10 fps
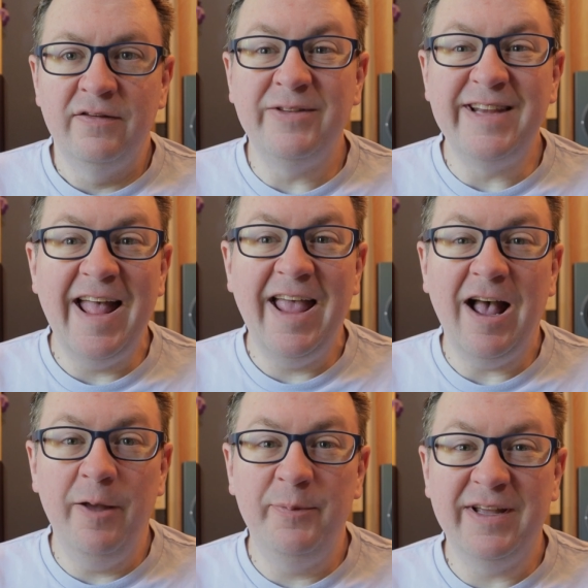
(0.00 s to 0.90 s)
So today
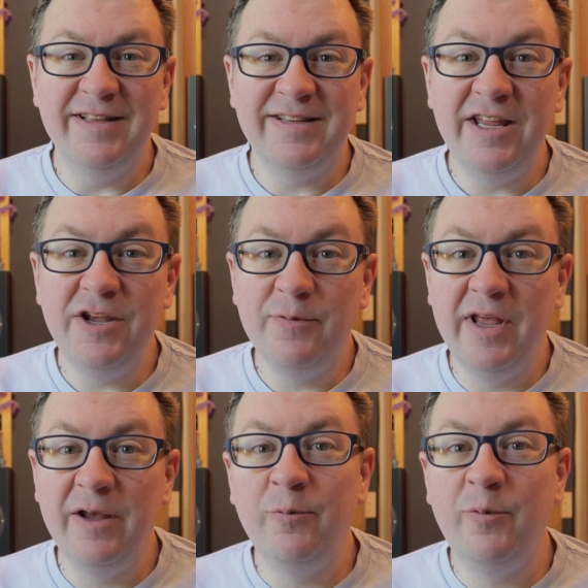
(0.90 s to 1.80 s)
I'm
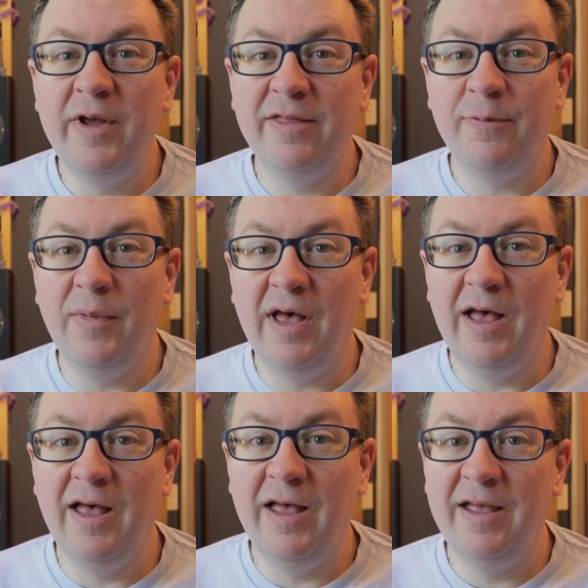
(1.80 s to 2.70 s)
continuing with
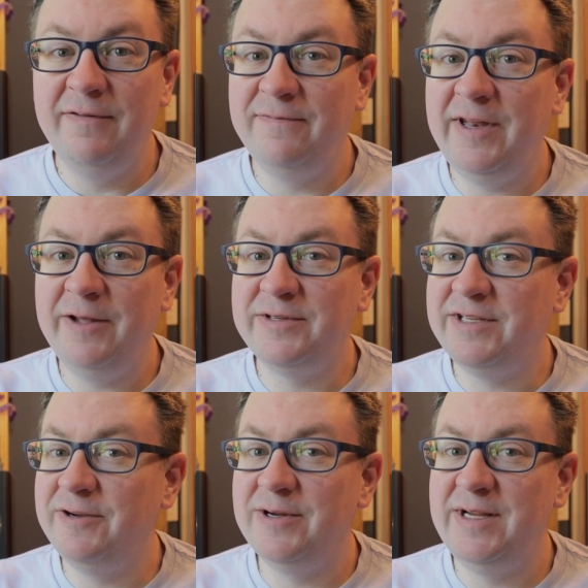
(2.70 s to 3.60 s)
my video
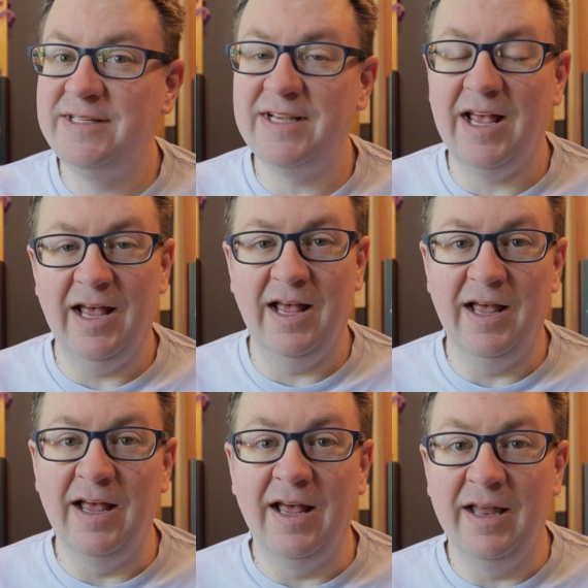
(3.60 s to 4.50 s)
series
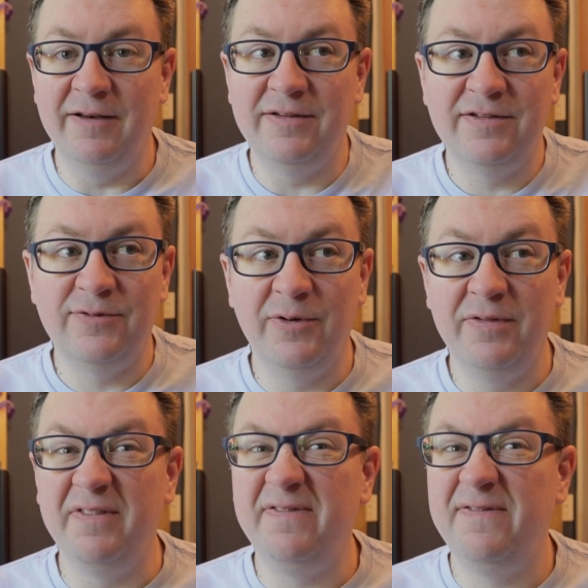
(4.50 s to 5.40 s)
on sort
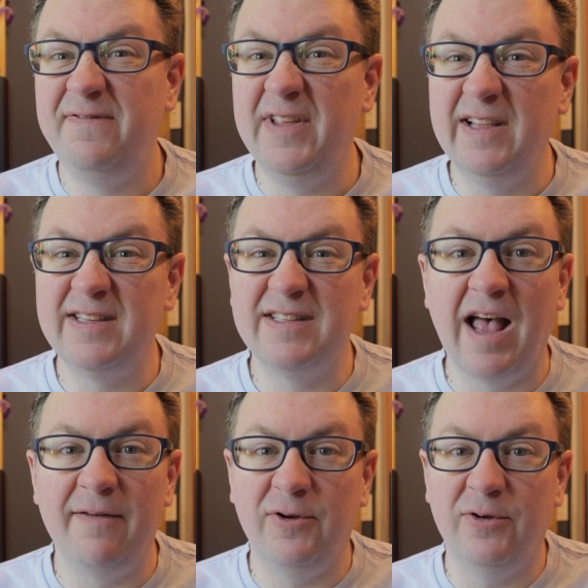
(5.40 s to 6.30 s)
of the
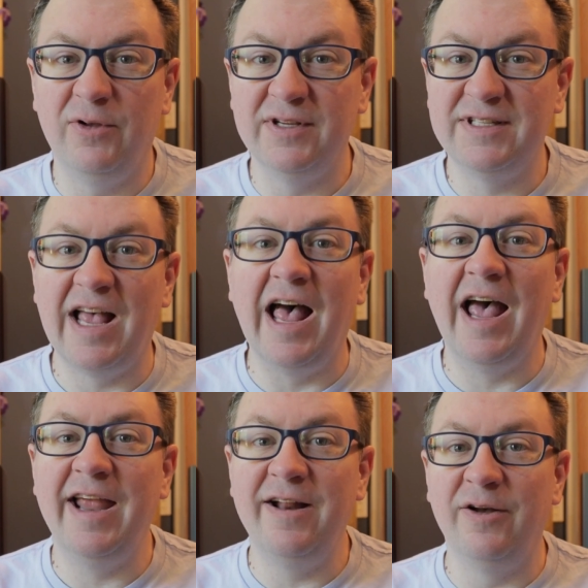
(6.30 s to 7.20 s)
philosophical
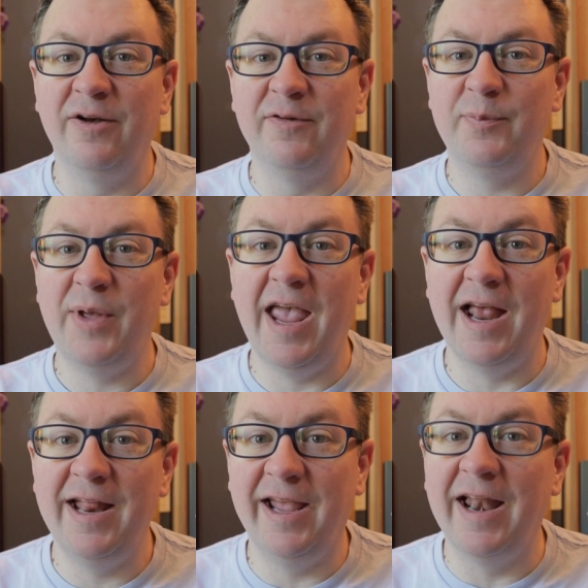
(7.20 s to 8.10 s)
side of
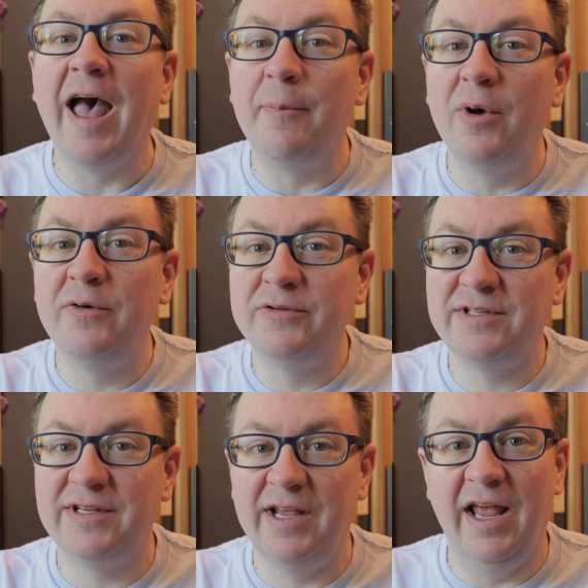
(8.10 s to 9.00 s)
panning and
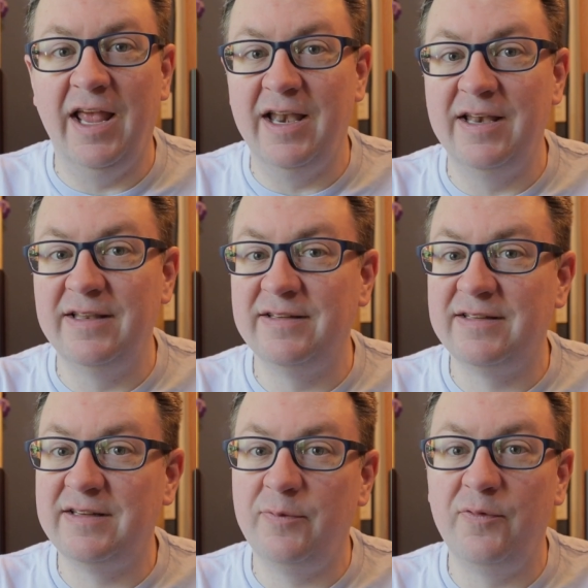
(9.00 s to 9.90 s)
Atmos and
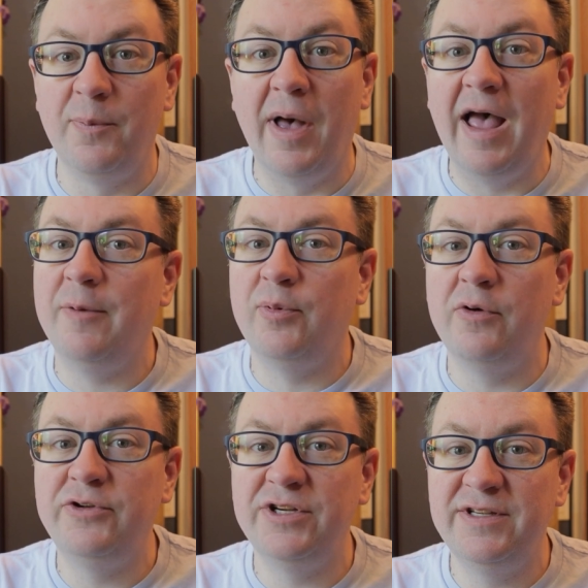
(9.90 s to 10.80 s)
some of my
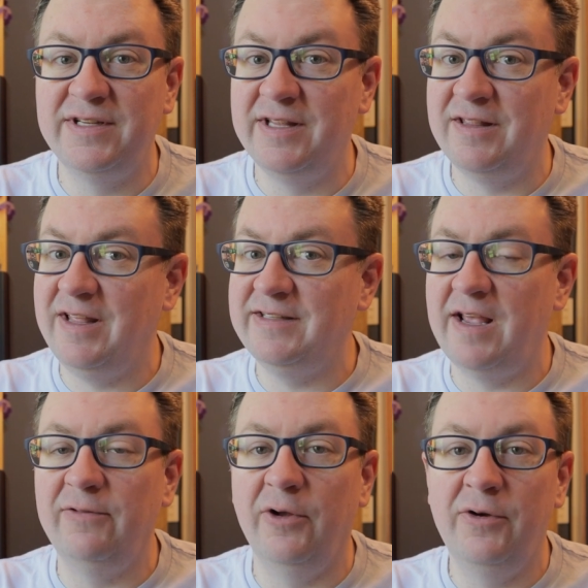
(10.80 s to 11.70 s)
approaches and things
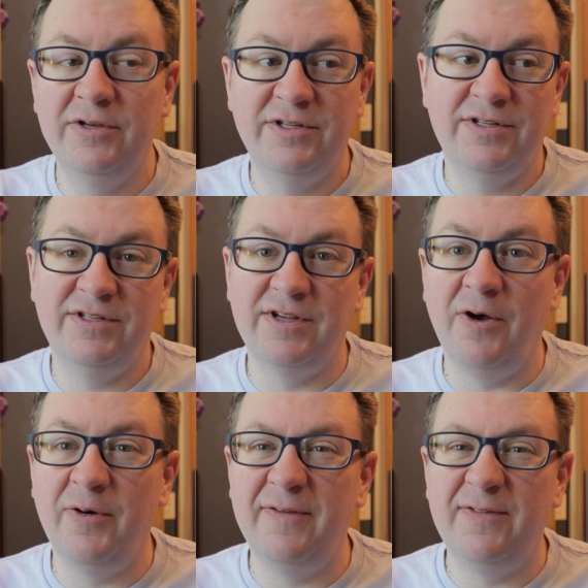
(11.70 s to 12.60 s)
I've learned.
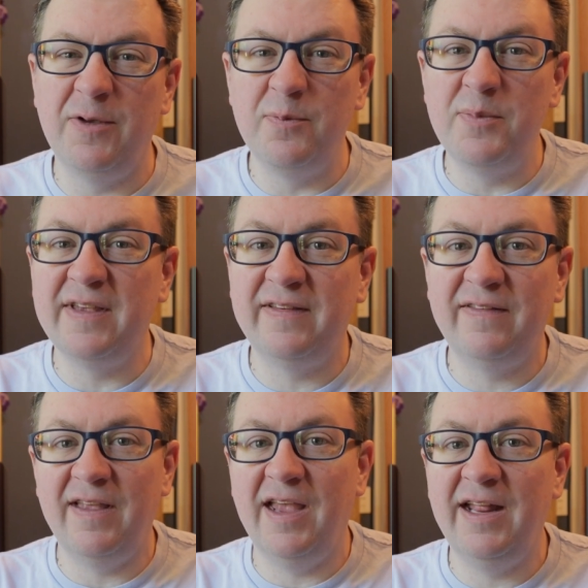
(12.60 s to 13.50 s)
So if you
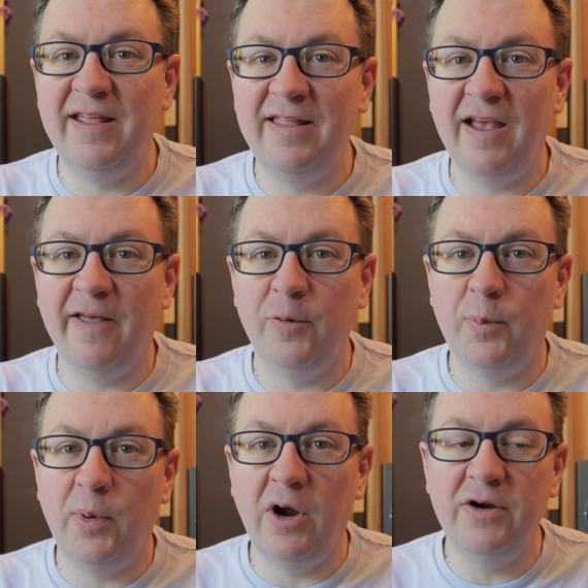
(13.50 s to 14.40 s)
missed any of the other
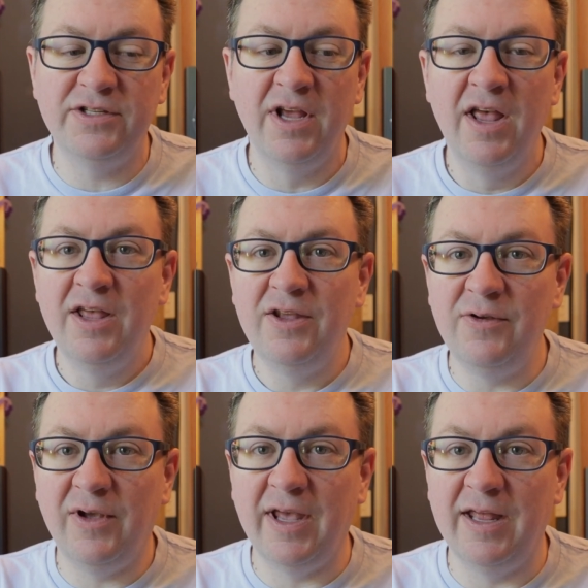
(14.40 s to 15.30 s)
parts,
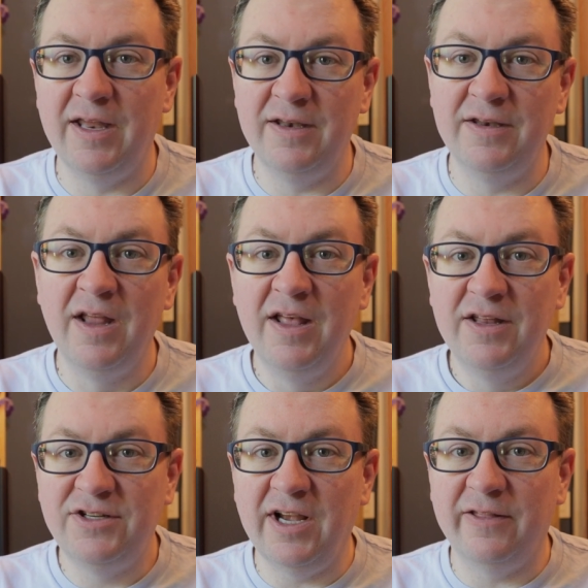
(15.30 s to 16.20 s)
you can
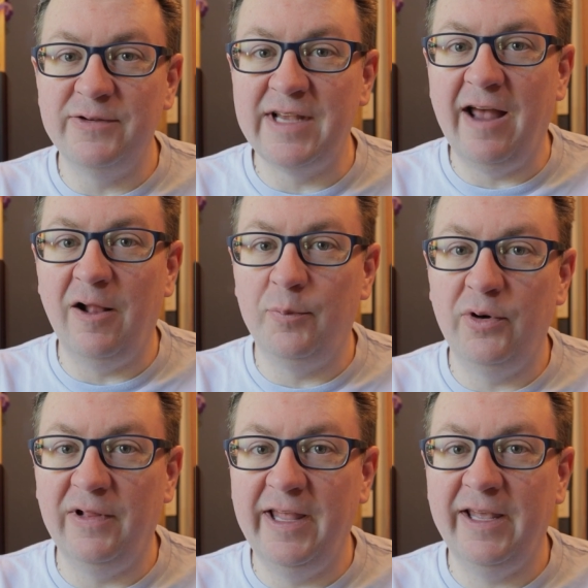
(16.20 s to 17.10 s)
check those out. I'll
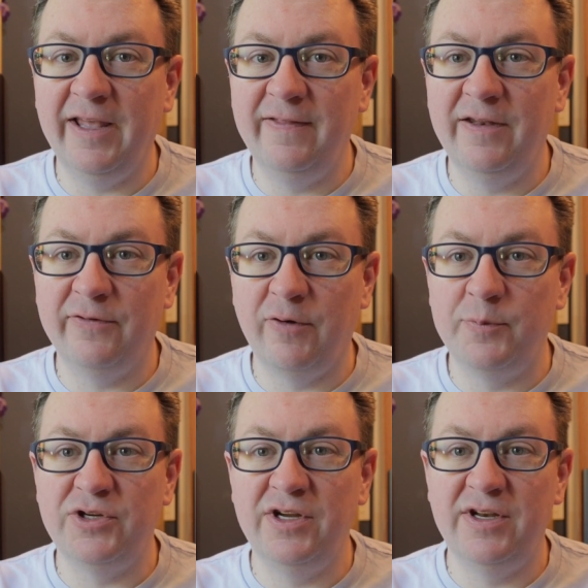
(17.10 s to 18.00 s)
put a link in the
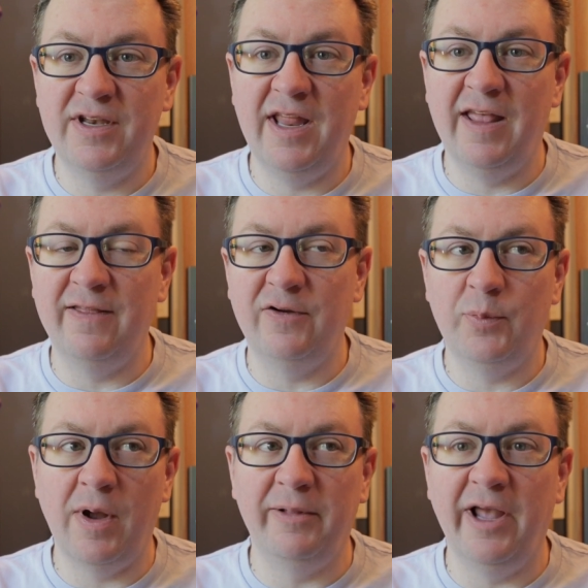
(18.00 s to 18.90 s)
description and there's
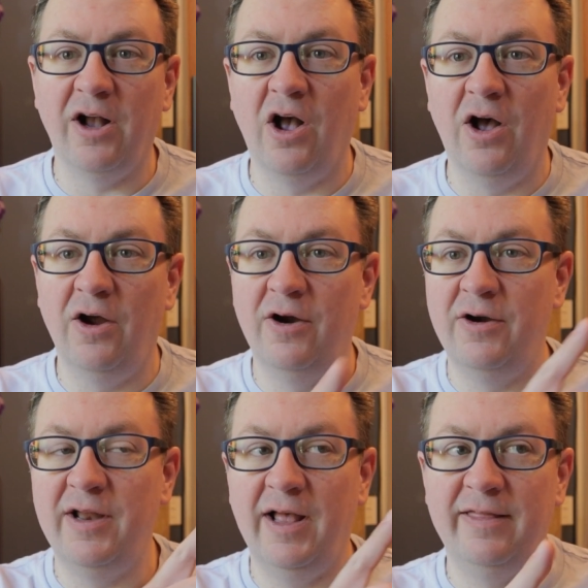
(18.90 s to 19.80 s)
probably a
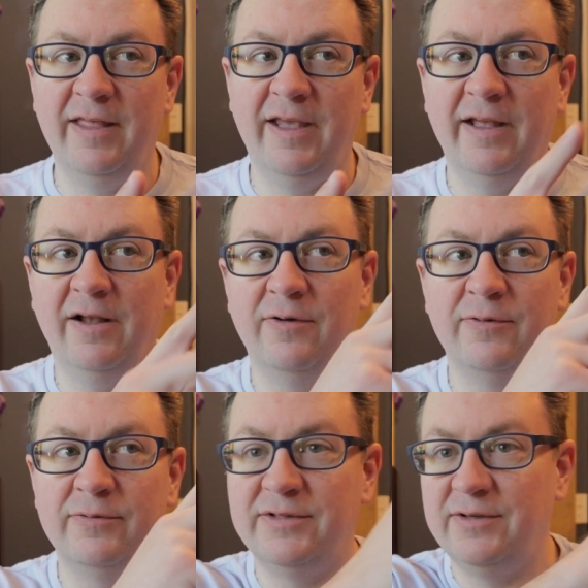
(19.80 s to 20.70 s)
card. I think it
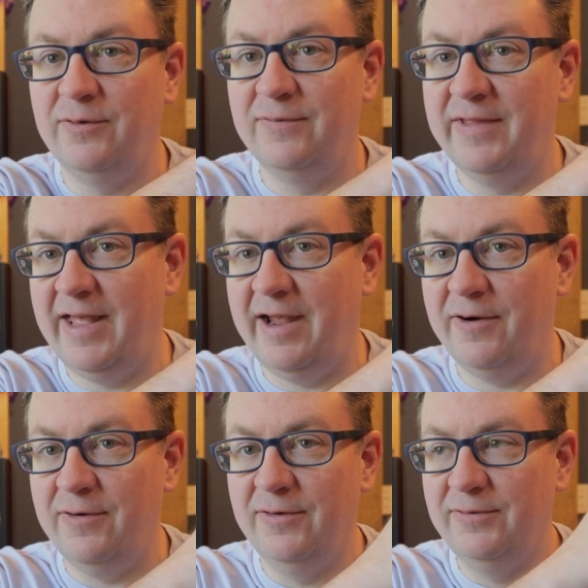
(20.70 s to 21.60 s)
goes over
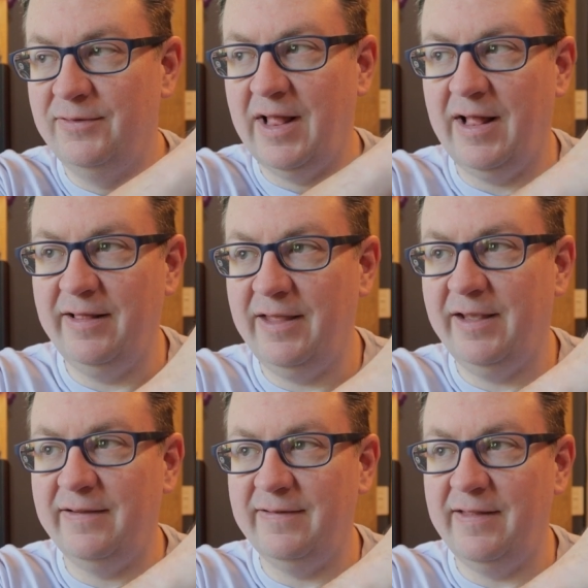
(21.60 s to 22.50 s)
there. I
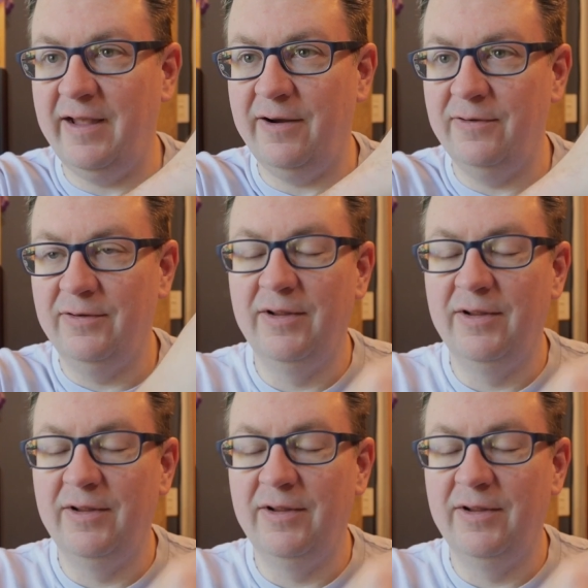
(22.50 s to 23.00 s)
think it's there.